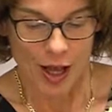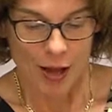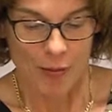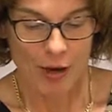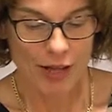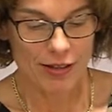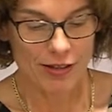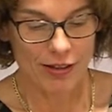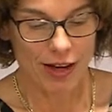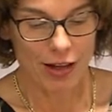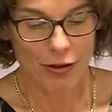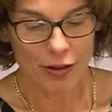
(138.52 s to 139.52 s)
But
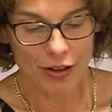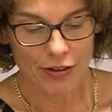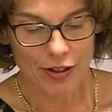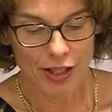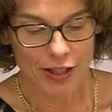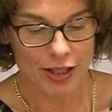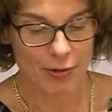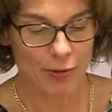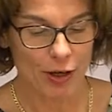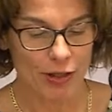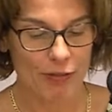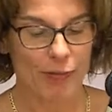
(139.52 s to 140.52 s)
I do not see this as
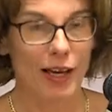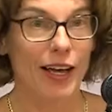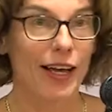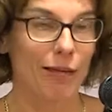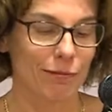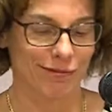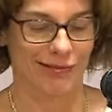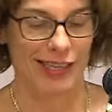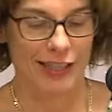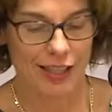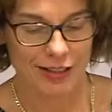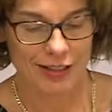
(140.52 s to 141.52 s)
part of my
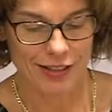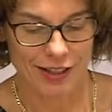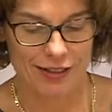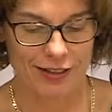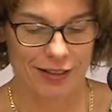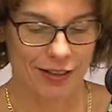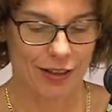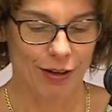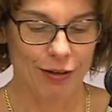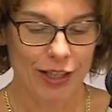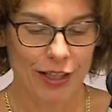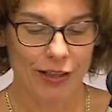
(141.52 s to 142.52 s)
identity.
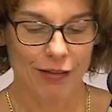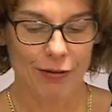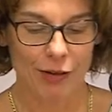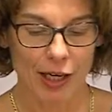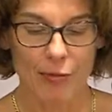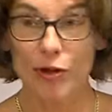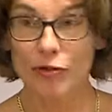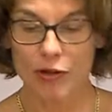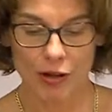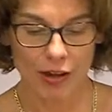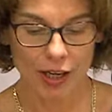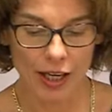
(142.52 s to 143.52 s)
Only when I moved
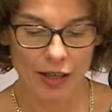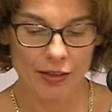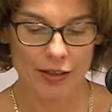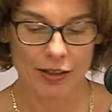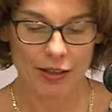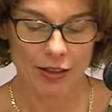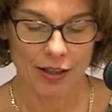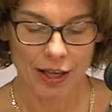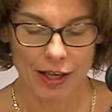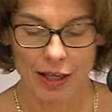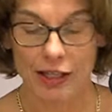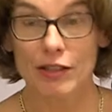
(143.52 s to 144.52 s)
to Holland
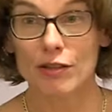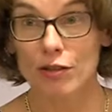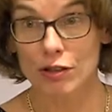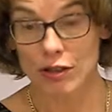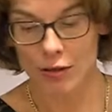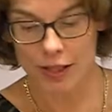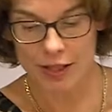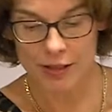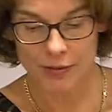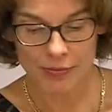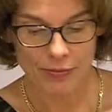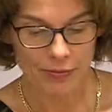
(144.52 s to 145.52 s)
and later to the
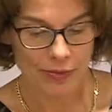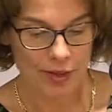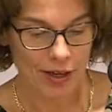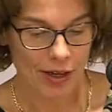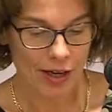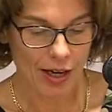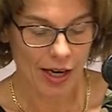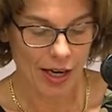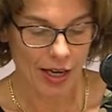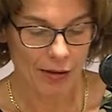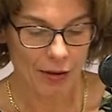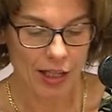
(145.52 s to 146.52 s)
US,
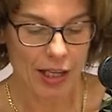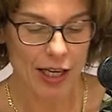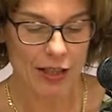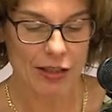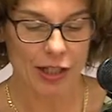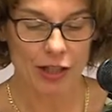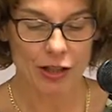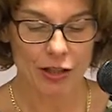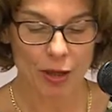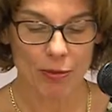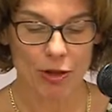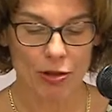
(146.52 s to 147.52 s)
I realized that it is
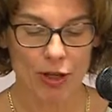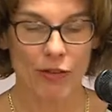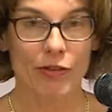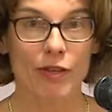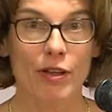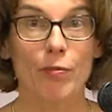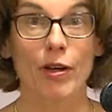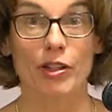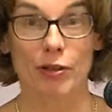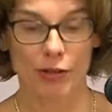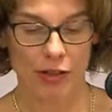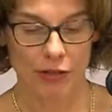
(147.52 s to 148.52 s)
common to have
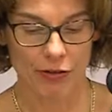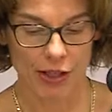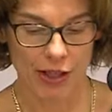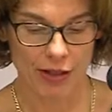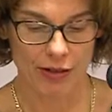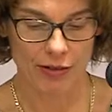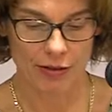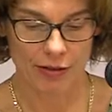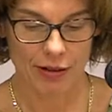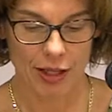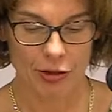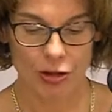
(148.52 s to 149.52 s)
patriotic feelings
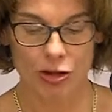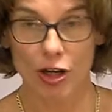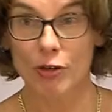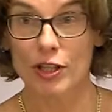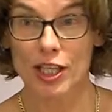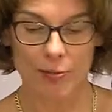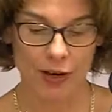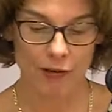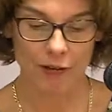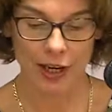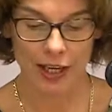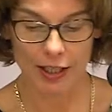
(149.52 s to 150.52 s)
and to show these by
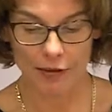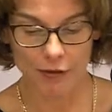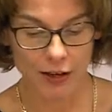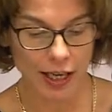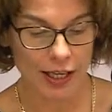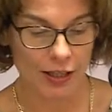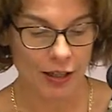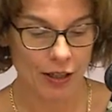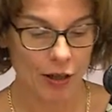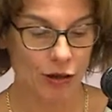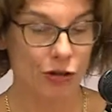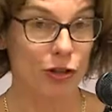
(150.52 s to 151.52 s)
flying a flag
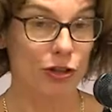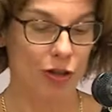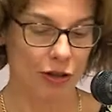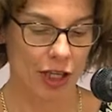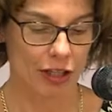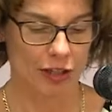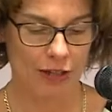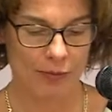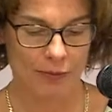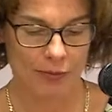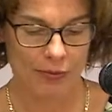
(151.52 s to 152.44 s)
on certain occasions.